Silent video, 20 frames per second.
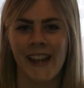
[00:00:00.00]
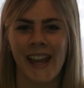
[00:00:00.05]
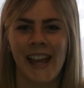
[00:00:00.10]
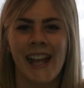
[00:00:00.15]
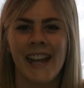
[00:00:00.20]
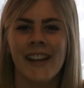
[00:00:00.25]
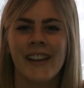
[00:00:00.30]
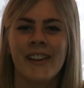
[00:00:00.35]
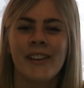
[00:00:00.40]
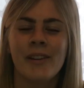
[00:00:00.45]

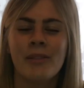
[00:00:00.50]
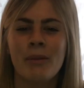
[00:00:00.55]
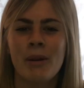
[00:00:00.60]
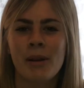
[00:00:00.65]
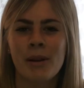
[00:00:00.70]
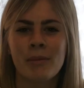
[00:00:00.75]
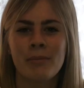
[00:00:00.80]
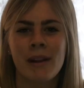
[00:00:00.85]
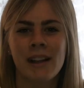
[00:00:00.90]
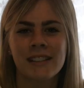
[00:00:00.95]
Hello and
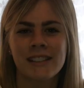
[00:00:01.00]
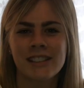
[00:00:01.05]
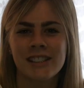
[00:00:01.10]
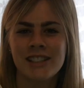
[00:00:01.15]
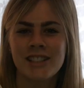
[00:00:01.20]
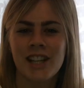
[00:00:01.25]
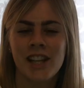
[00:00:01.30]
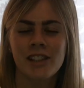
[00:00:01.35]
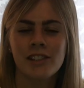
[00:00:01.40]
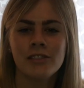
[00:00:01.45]
welcome back to the
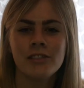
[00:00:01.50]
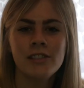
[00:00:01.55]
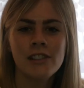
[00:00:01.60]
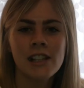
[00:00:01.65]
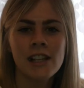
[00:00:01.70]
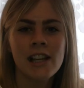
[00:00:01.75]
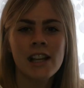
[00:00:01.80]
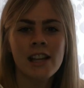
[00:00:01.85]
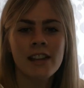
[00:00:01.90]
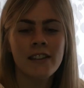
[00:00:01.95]
channel.
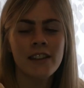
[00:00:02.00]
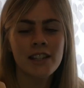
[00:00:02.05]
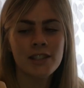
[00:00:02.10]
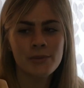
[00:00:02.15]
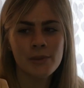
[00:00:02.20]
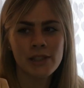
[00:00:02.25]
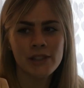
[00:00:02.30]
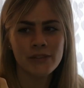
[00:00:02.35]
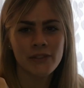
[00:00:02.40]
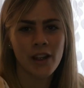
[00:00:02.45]
This
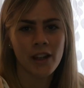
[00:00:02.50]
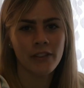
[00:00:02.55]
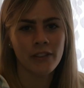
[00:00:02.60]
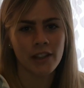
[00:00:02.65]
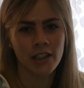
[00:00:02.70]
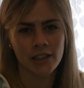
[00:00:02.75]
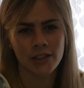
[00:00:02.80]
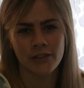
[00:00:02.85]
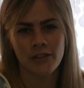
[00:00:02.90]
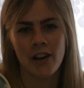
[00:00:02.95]
week's 5
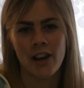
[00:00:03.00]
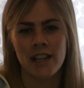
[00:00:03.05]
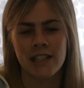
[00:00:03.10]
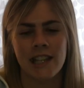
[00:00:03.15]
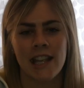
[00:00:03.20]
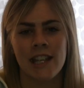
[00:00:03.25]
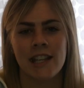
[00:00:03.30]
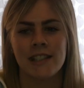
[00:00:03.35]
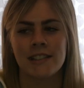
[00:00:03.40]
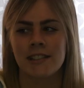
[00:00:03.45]
Facts
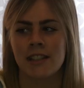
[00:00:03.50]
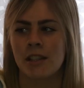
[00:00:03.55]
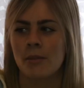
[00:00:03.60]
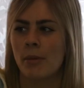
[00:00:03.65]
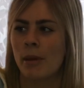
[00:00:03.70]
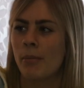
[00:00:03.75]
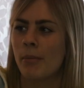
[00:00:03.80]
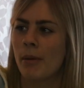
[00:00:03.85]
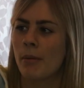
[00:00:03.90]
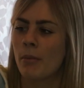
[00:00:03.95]
Friday is going to
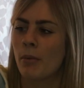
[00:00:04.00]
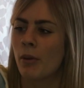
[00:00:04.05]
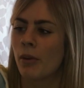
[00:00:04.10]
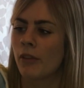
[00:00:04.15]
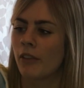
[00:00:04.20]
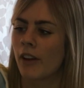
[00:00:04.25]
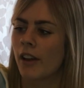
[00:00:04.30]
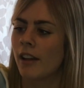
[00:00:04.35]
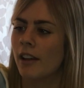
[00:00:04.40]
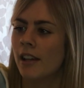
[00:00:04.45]
be a bit more of
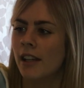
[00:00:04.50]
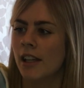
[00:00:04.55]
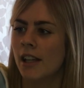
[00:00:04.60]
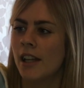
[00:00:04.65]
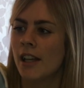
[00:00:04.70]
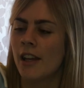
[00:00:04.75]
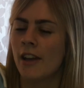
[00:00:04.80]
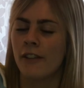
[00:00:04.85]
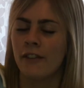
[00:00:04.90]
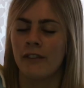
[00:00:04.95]
a
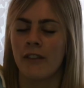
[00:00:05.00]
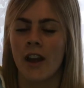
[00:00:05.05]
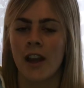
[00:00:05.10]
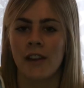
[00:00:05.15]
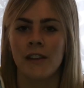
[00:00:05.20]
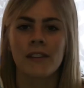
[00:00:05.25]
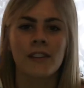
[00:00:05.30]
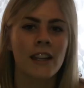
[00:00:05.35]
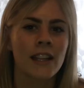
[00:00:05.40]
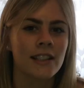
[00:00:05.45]
5
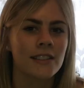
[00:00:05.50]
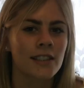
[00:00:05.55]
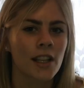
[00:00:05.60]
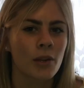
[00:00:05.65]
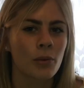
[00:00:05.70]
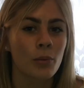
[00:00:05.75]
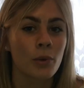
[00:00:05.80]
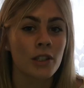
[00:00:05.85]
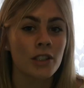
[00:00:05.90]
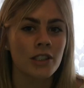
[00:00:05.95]
things I
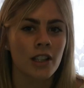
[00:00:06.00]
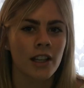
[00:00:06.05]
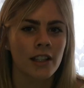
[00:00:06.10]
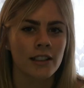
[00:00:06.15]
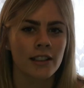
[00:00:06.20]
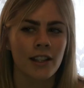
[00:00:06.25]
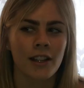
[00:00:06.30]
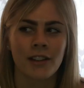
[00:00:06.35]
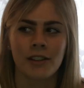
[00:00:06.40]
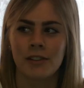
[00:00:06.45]
wish I'd
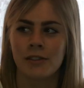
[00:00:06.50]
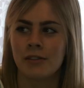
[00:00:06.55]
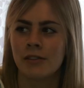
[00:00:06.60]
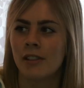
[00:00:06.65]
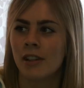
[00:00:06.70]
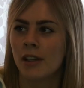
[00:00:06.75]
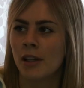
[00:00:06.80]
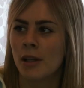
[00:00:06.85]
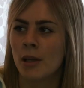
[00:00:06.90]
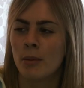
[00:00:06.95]
known
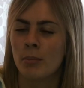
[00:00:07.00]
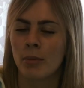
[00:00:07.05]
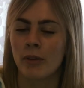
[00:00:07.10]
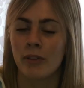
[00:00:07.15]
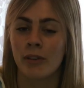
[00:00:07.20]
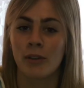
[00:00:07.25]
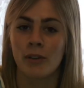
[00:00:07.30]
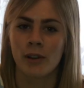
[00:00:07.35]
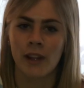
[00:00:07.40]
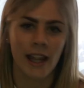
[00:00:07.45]

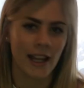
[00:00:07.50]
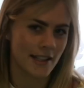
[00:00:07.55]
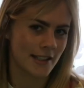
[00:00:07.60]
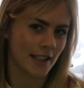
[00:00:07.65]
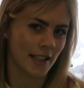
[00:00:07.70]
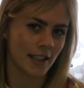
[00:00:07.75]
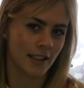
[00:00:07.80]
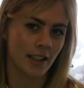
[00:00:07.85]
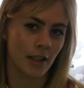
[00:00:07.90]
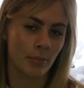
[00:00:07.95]
before
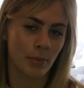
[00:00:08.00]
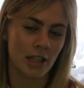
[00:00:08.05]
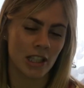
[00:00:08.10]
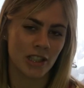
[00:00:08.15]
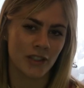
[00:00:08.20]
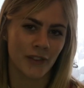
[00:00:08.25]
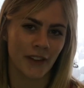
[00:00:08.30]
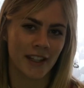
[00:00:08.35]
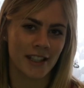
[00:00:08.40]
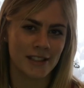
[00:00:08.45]
getting a
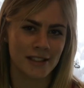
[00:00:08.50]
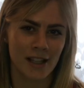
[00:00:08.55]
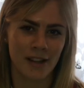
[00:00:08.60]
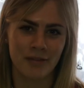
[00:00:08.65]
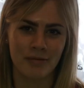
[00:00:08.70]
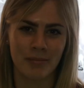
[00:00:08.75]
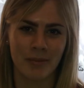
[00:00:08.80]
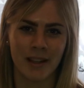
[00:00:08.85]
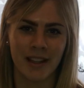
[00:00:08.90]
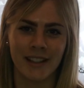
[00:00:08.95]
peach-faced
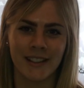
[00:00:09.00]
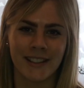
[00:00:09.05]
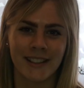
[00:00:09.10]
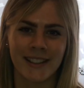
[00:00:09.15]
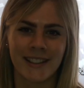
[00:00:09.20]
lovebird.